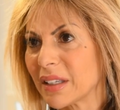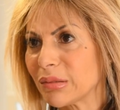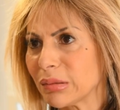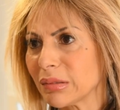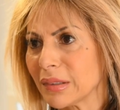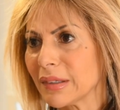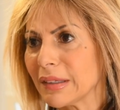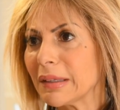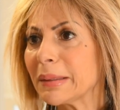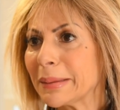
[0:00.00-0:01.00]
oh, OK,
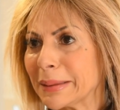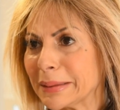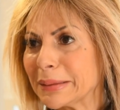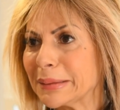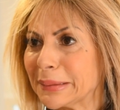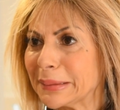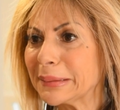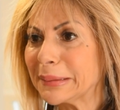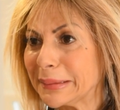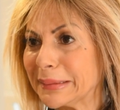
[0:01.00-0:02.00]
maybe this
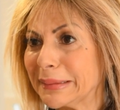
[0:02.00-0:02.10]
isn't